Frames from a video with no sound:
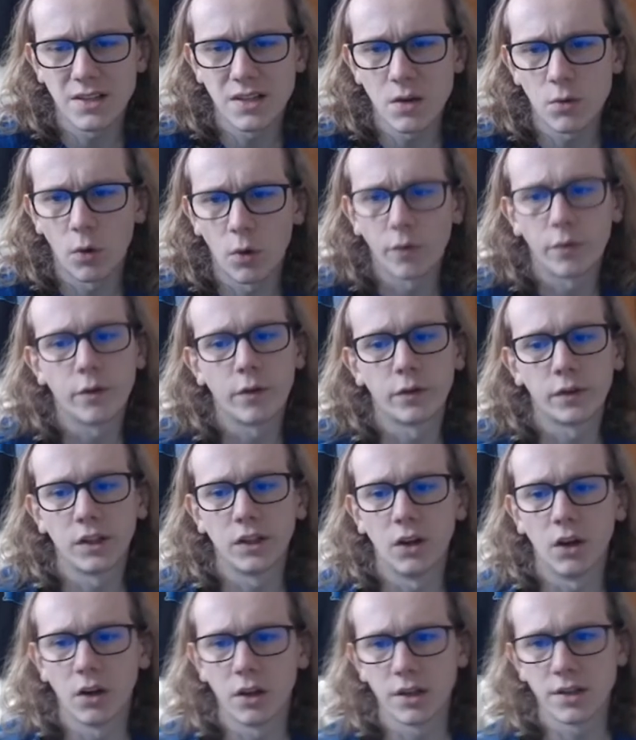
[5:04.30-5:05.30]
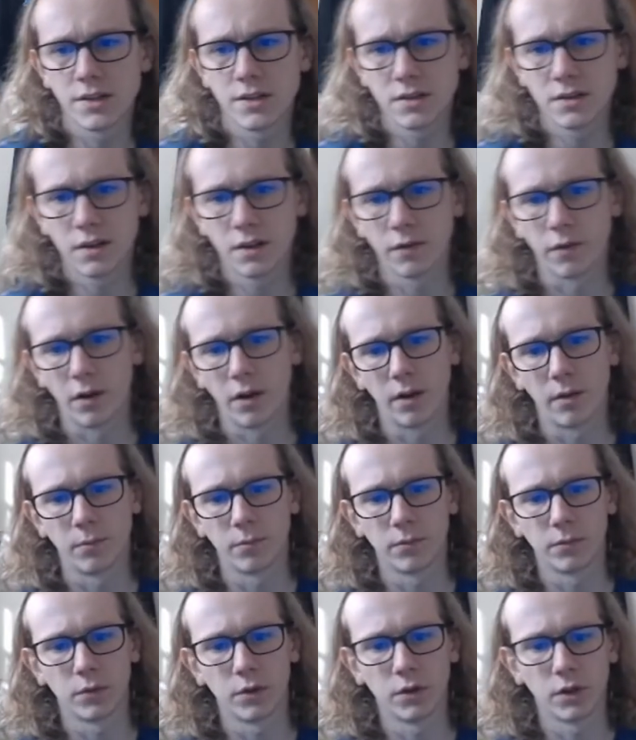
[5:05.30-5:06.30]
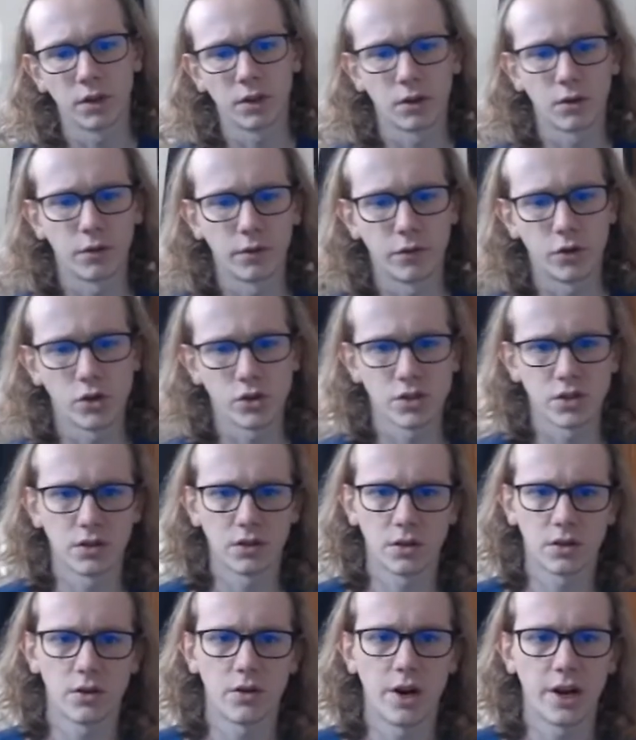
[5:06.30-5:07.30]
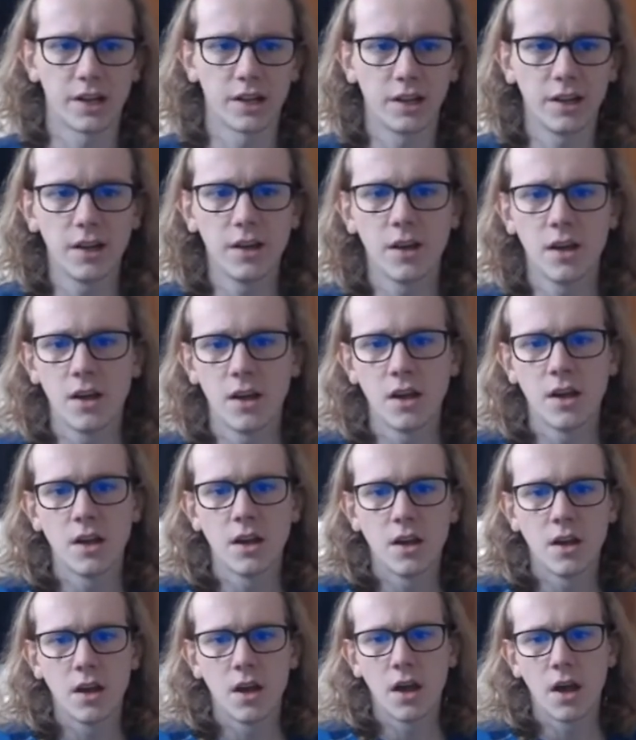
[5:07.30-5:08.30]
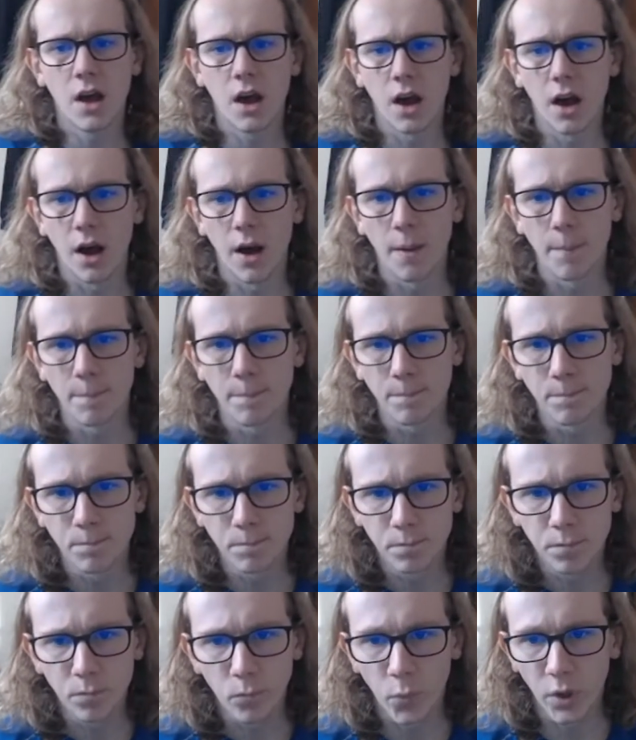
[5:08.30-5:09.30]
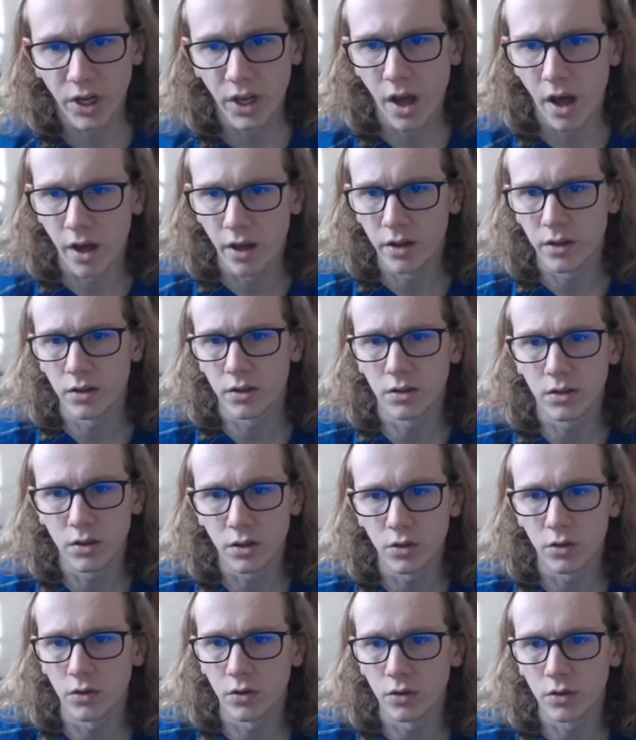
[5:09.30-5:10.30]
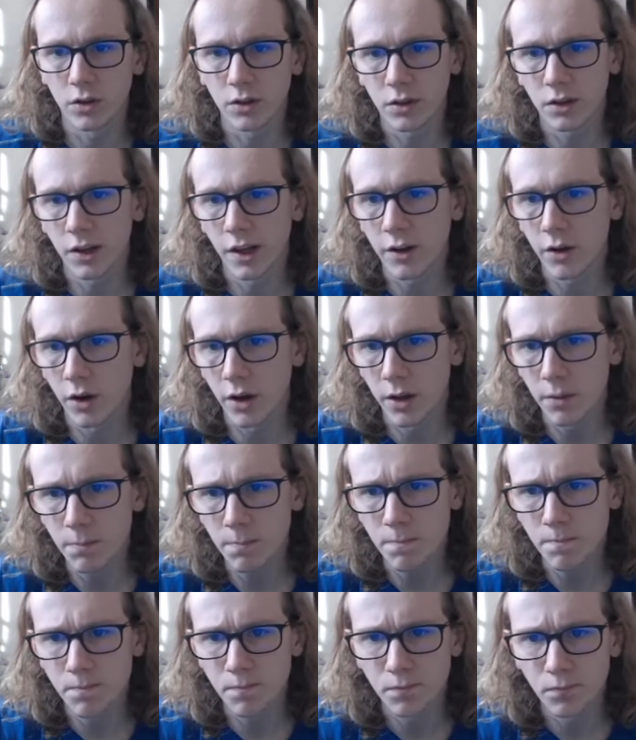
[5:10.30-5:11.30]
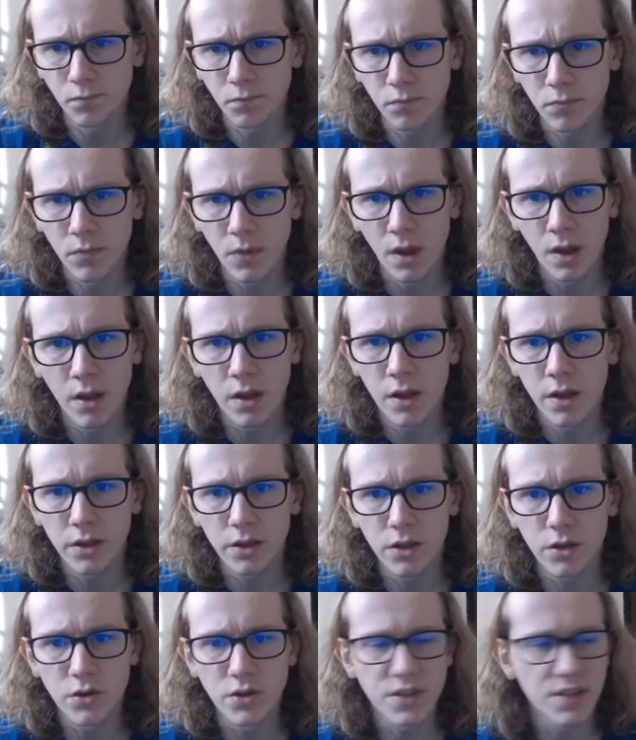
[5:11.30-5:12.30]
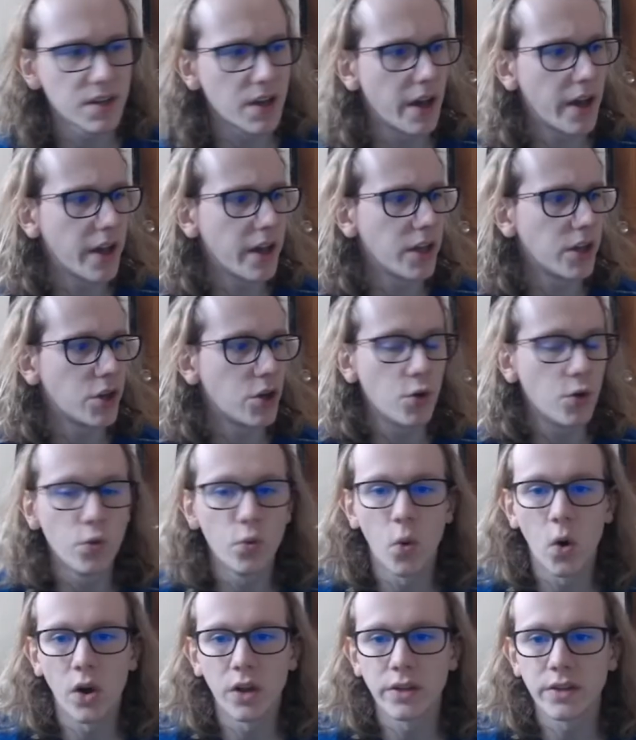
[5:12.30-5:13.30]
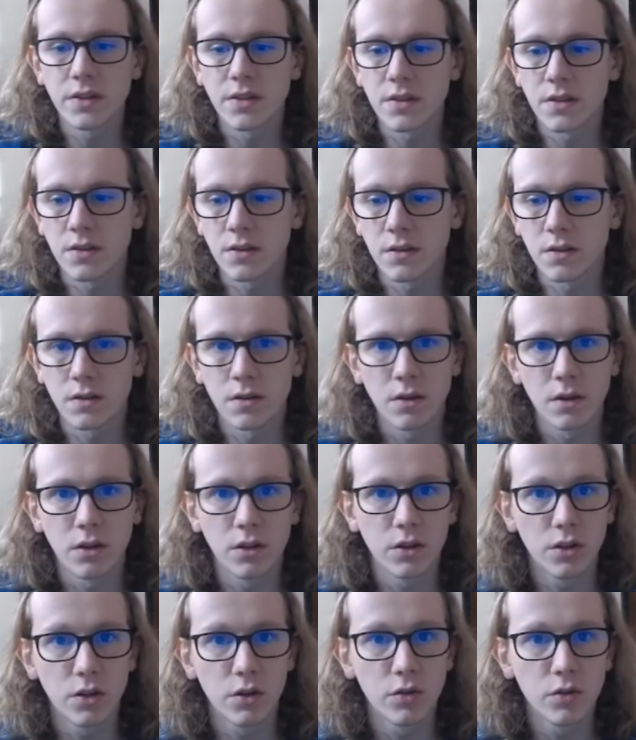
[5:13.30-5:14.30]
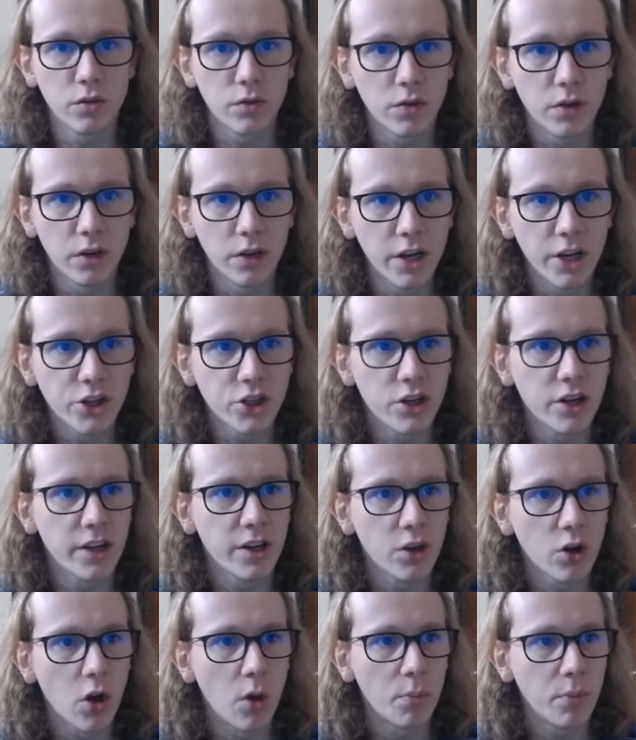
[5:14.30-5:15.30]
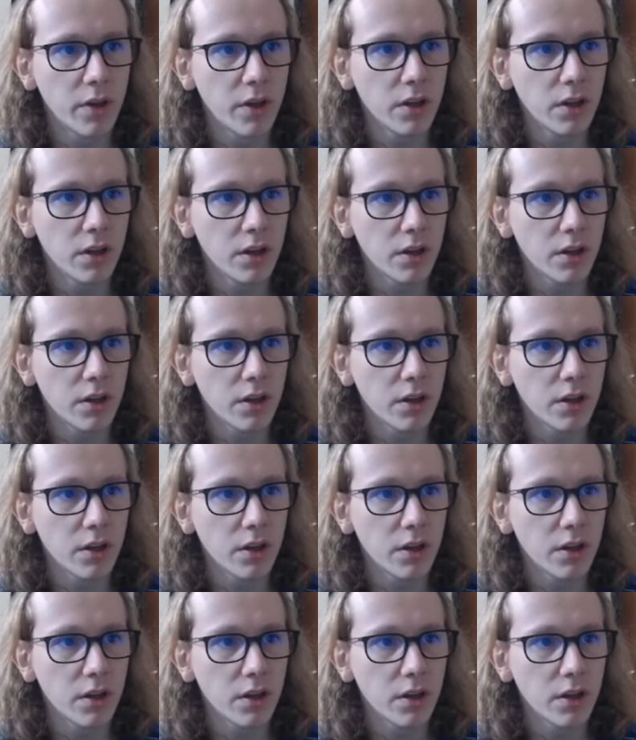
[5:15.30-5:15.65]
say $150 if I'm doing the conversion correctly. But yeah, you click on him, you say you literally copy,